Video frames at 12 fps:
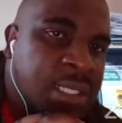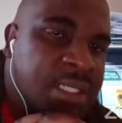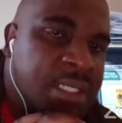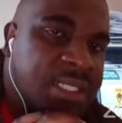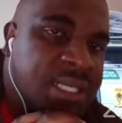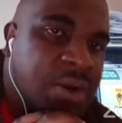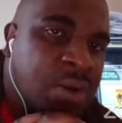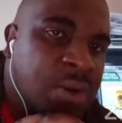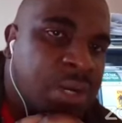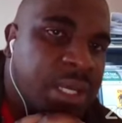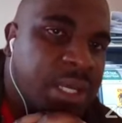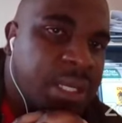These are
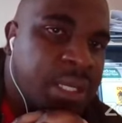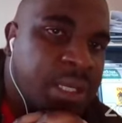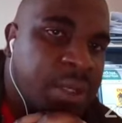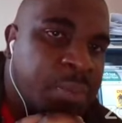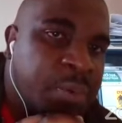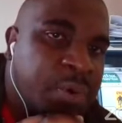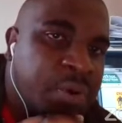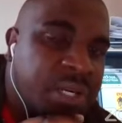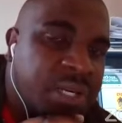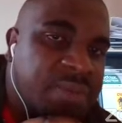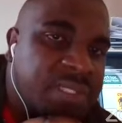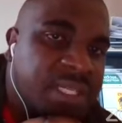uh,
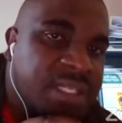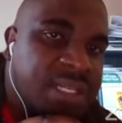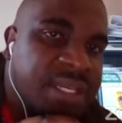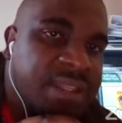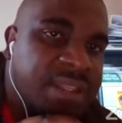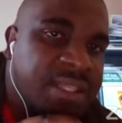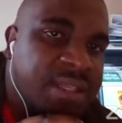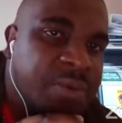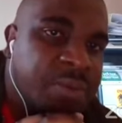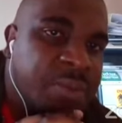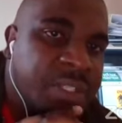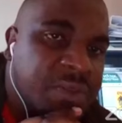programs that I think
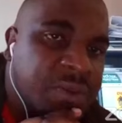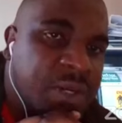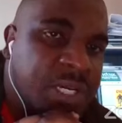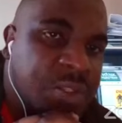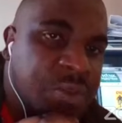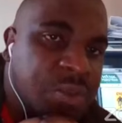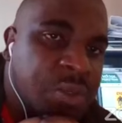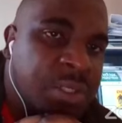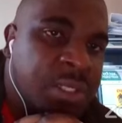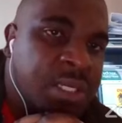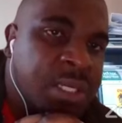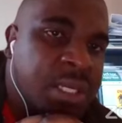we must focus
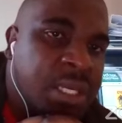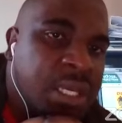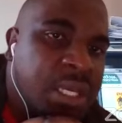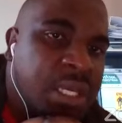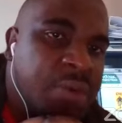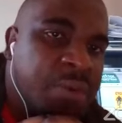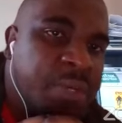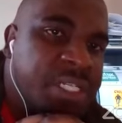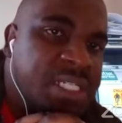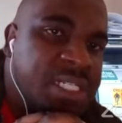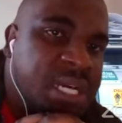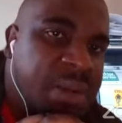on and
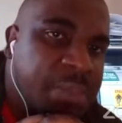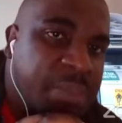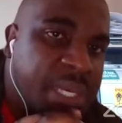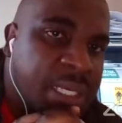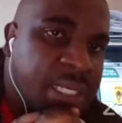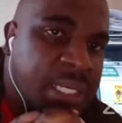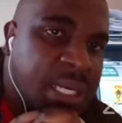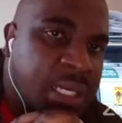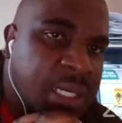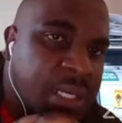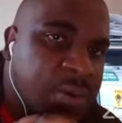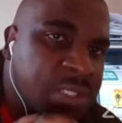wage campaign
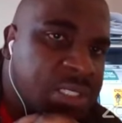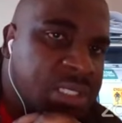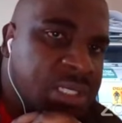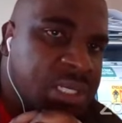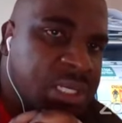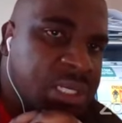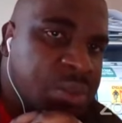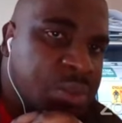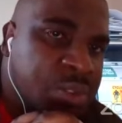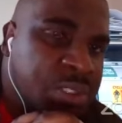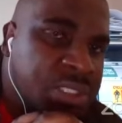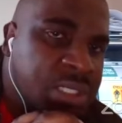around uh,
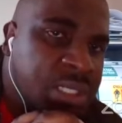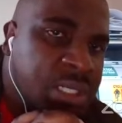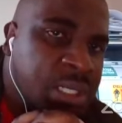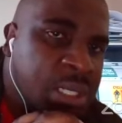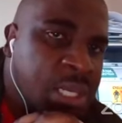those uh,